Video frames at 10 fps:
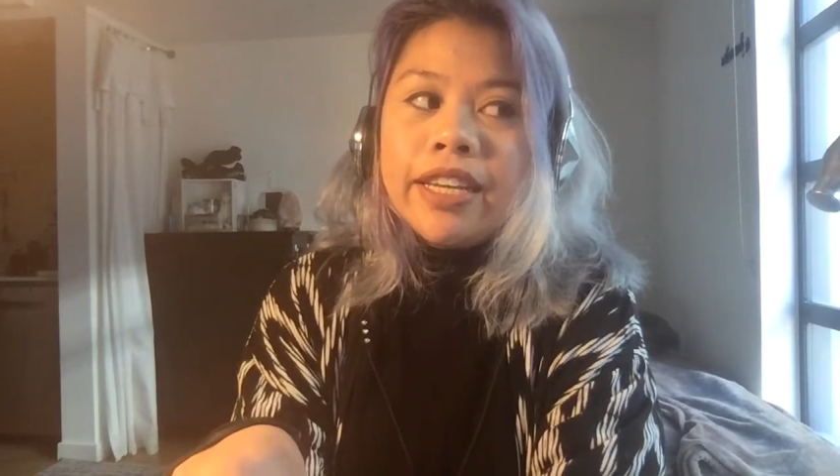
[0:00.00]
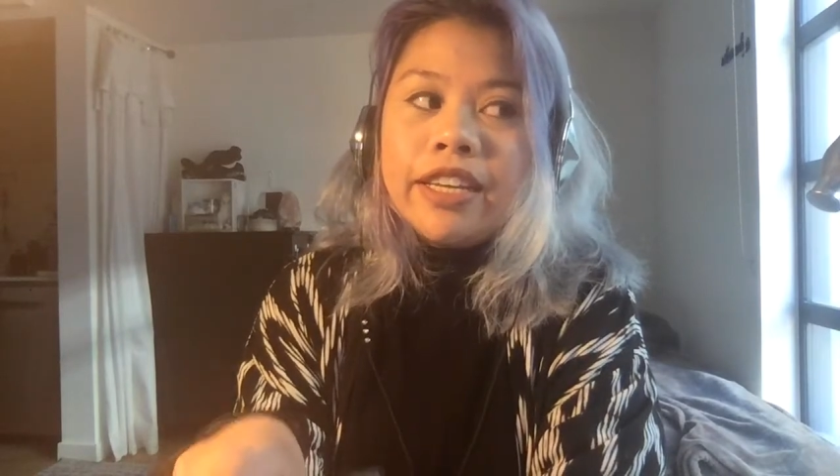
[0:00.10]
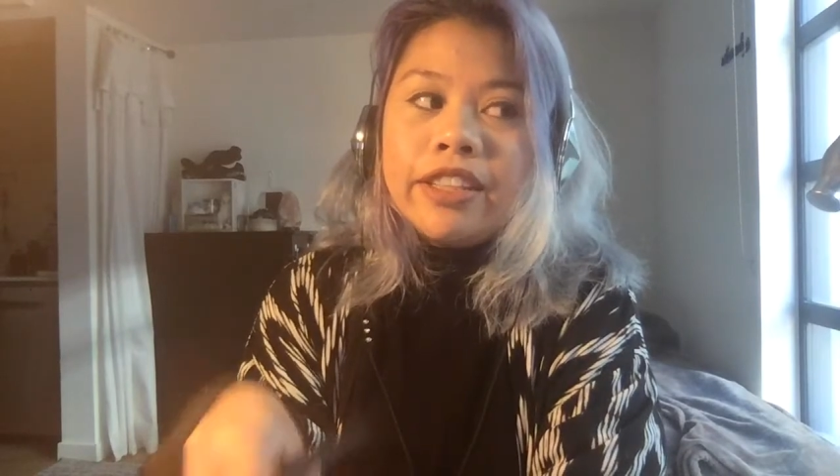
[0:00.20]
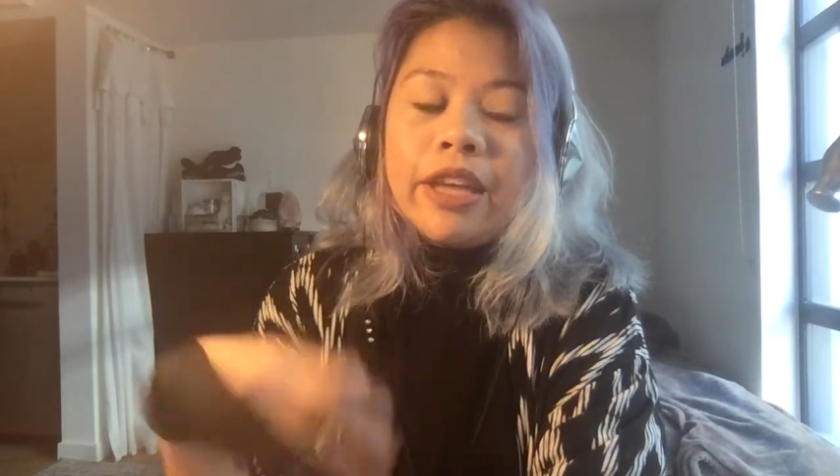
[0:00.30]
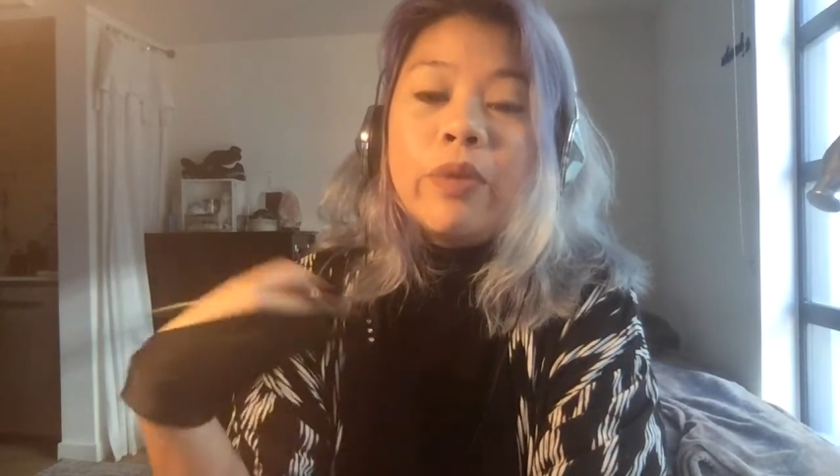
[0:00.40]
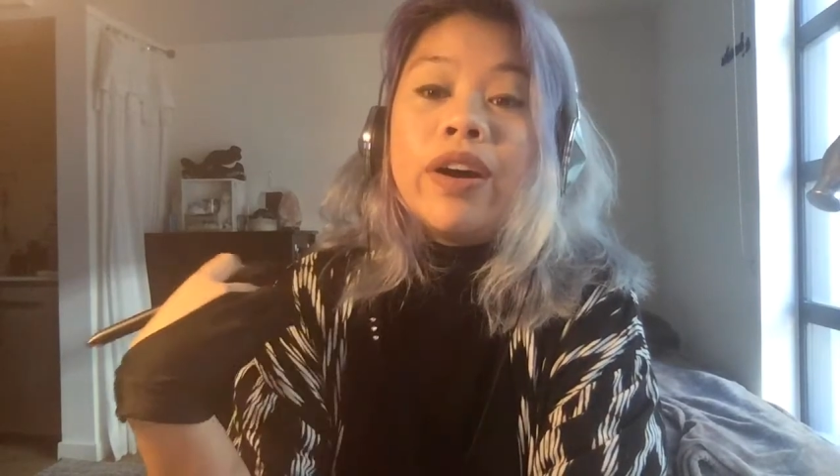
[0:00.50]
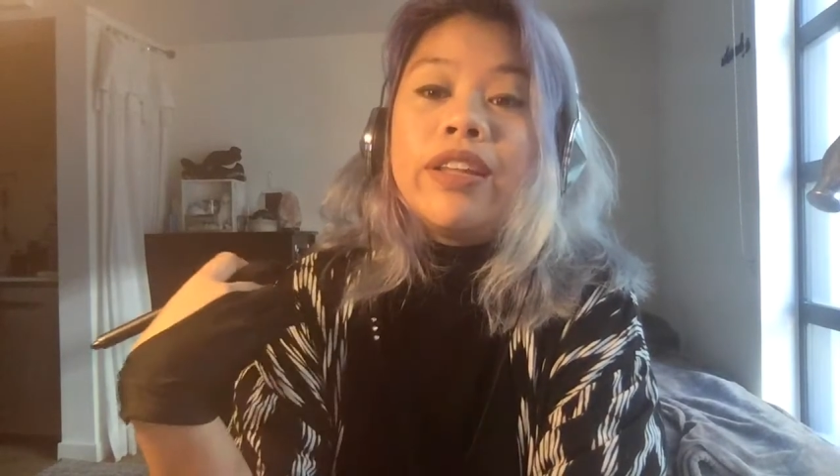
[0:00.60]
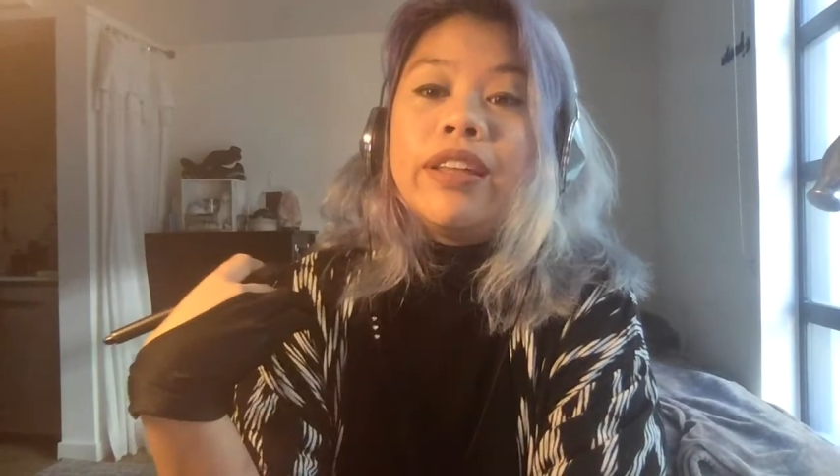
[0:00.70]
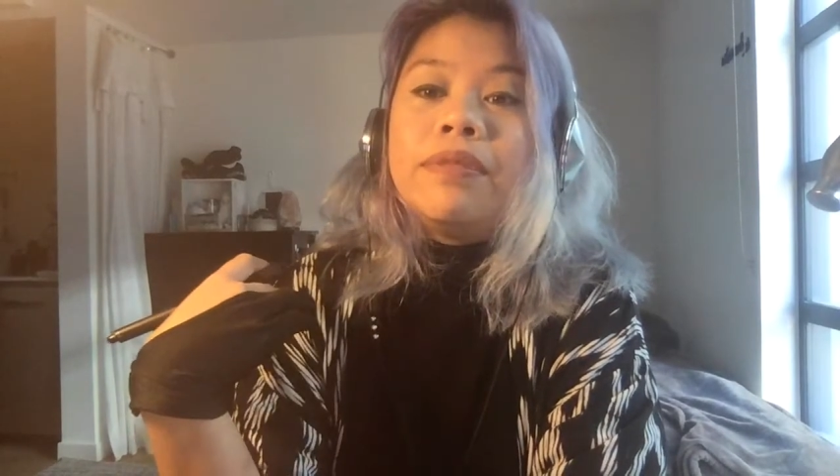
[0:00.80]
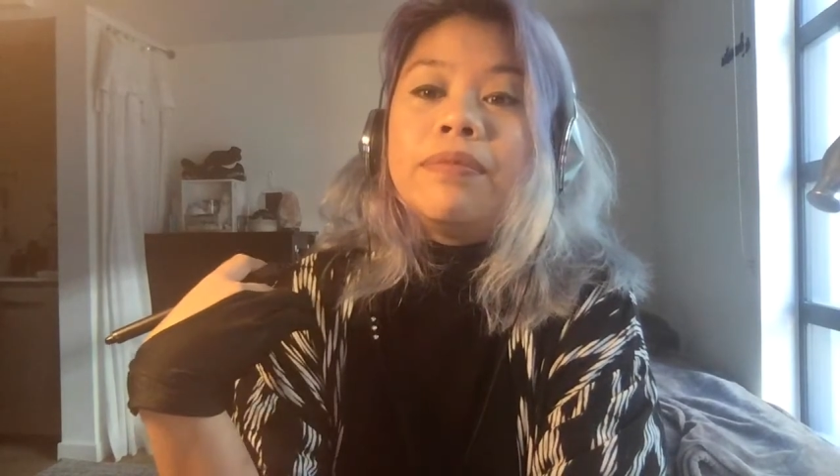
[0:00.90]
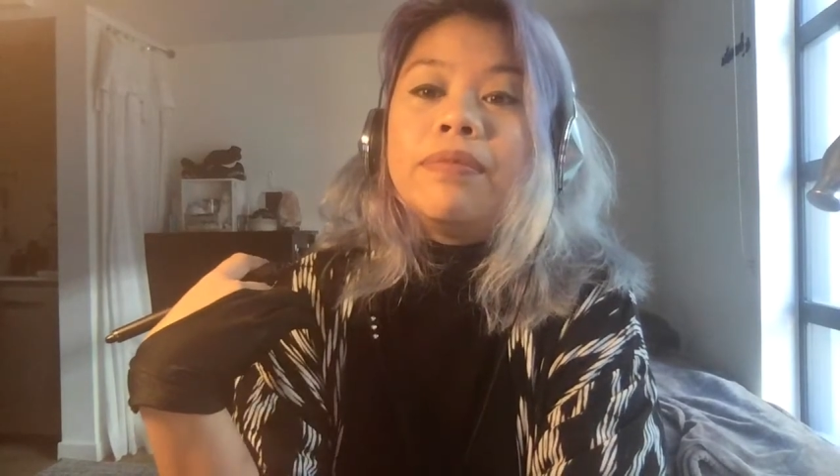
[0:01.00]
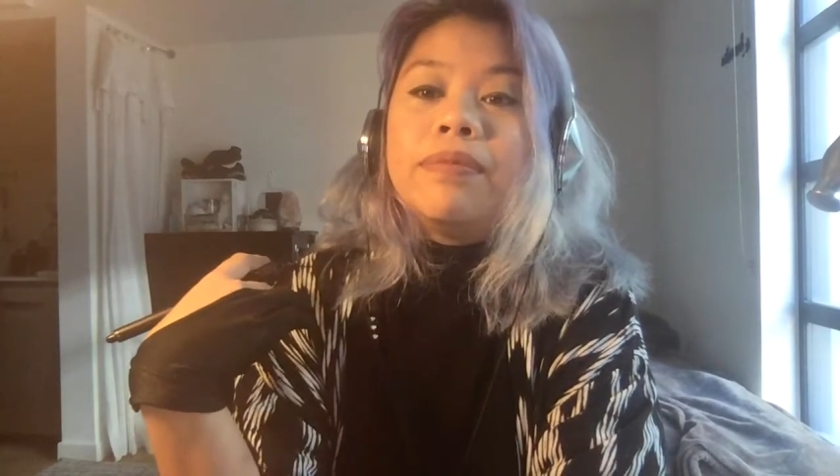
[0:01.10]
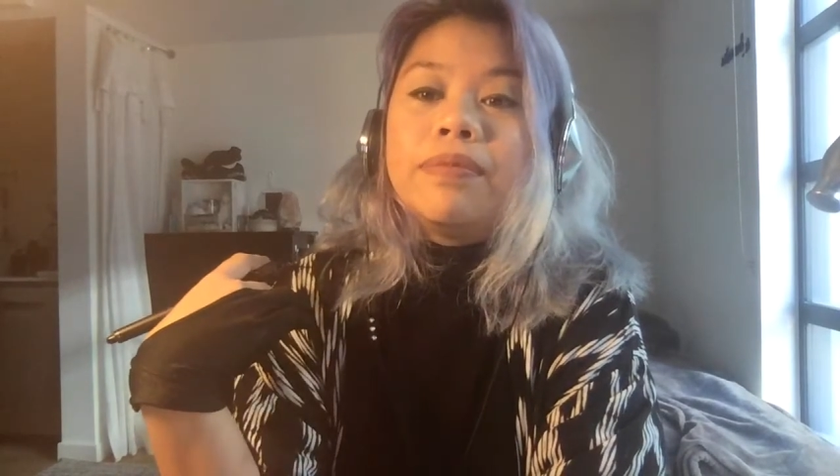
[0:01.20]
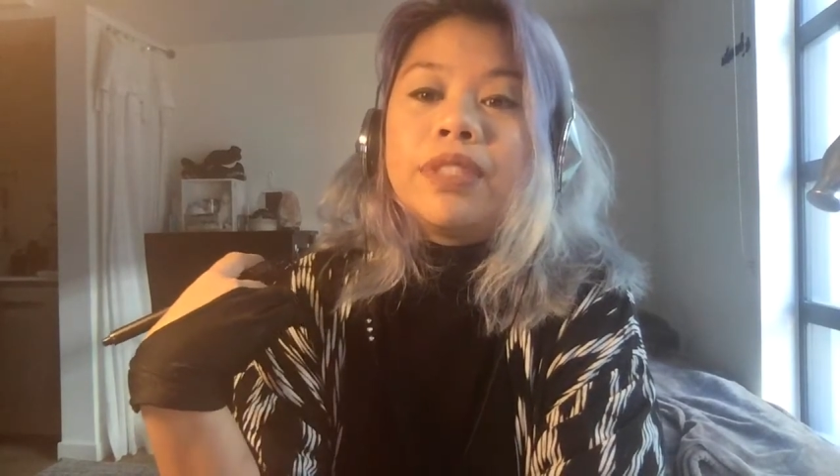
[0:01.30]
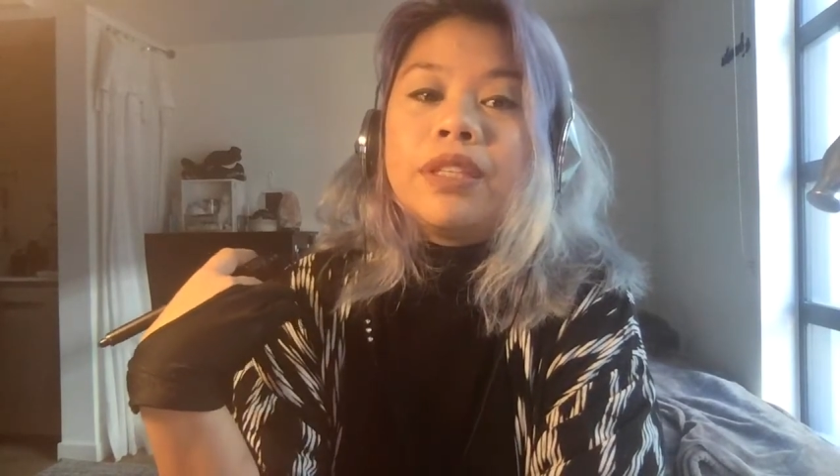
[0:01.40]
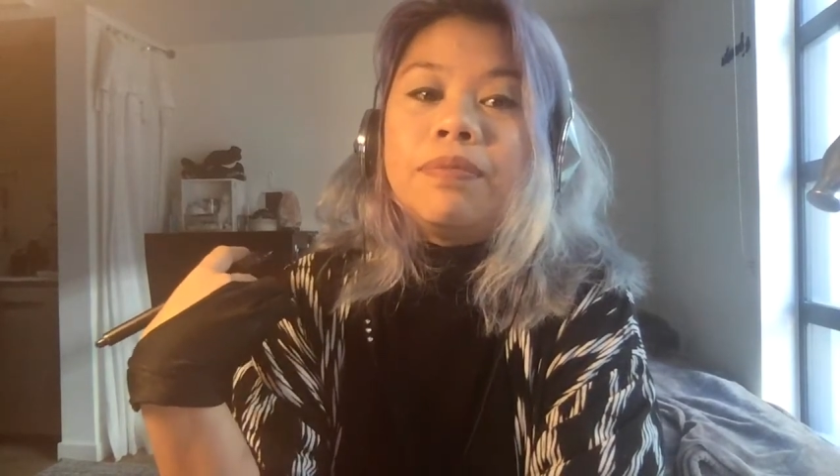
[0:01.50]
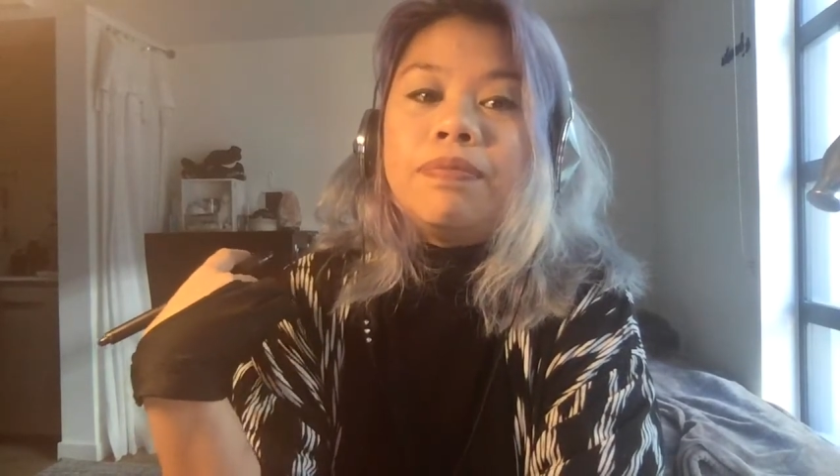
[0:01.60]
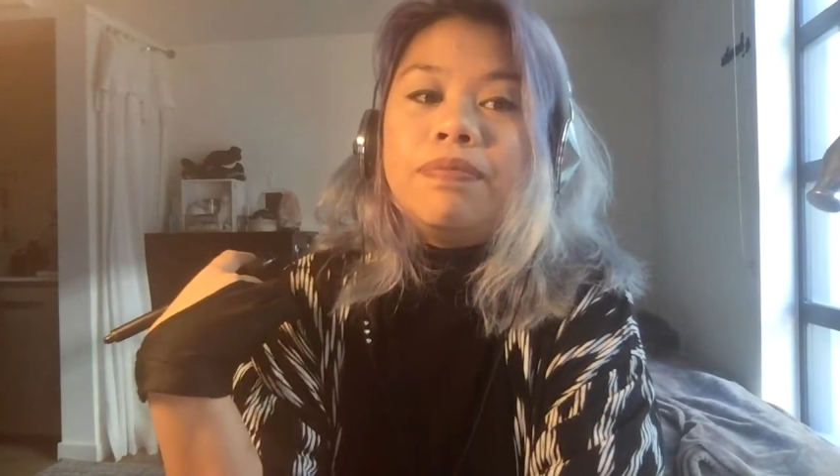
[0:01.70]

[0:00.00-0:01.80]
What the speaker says: they want them to,